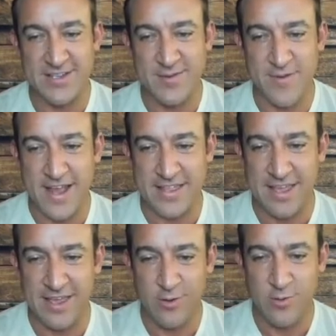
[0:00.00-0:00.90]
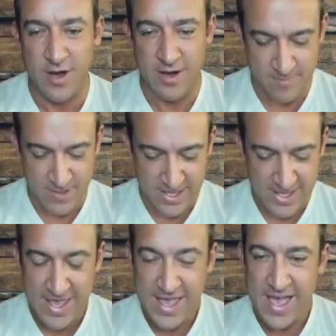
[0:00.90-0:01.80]
the fact that you
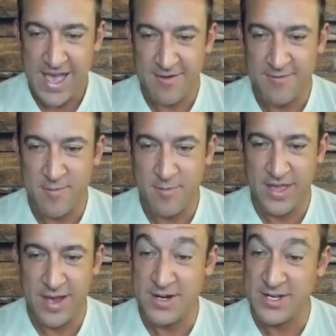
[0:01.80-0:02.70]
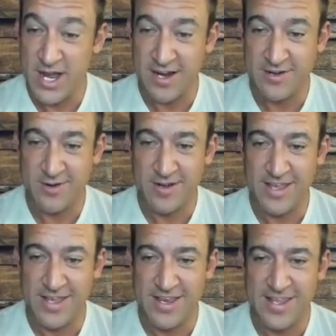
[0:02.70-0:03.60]
have become a doctor
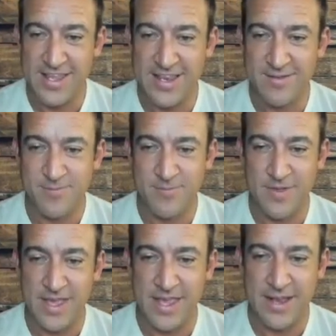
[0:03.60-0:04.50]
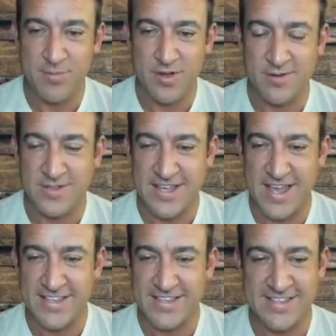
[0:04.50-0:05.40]
in political
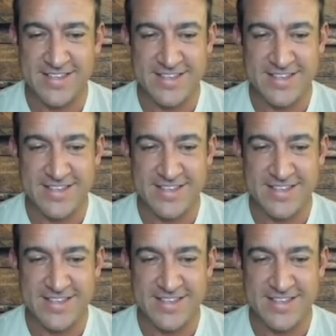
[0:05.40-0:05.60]
science?